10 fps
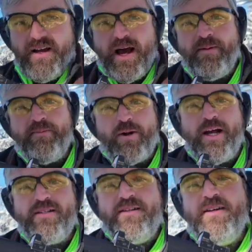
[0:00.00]
I'm
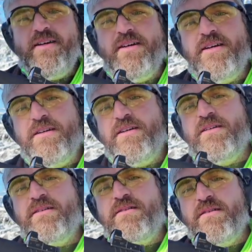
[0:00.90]
impressed.
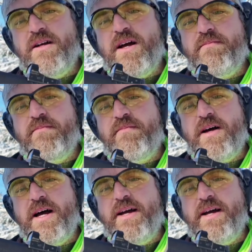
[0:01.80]
You